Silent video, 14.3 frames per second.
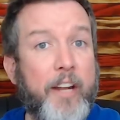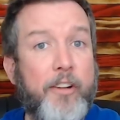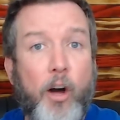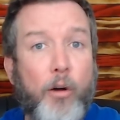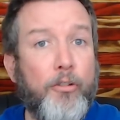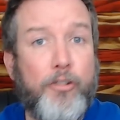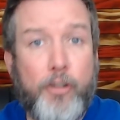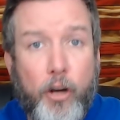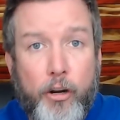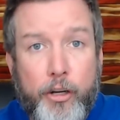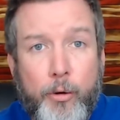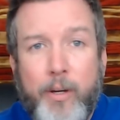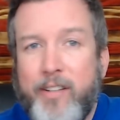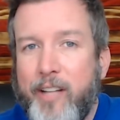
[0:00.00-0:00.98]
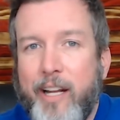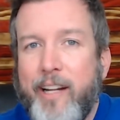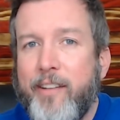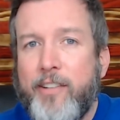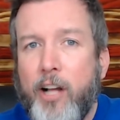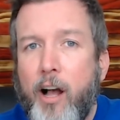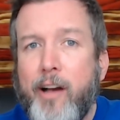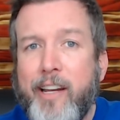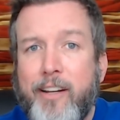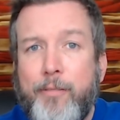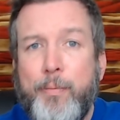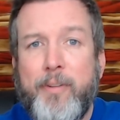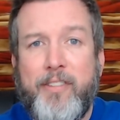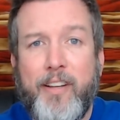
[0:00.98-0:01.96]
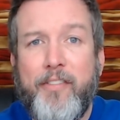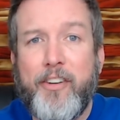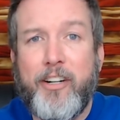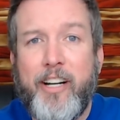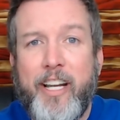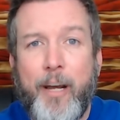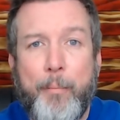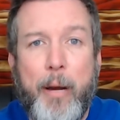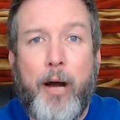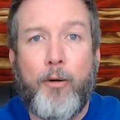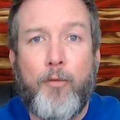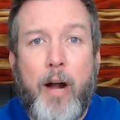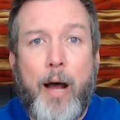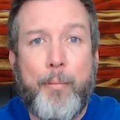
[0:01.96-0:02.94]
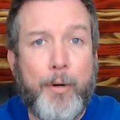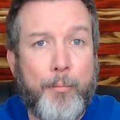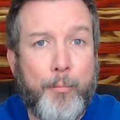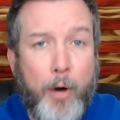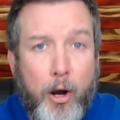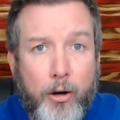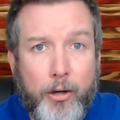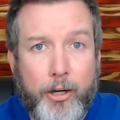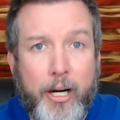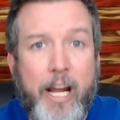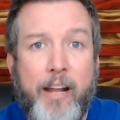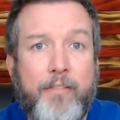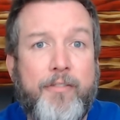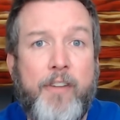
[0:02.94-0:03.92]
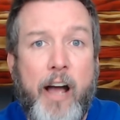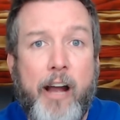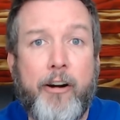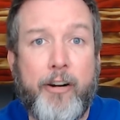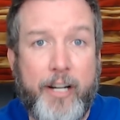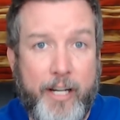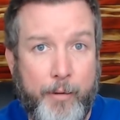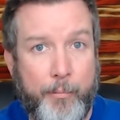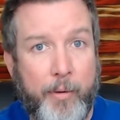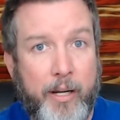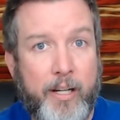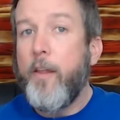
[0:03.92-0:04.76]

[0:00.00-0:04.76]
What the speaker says: they don't show you is that he's talking specifically about Robert Mueller and firing him.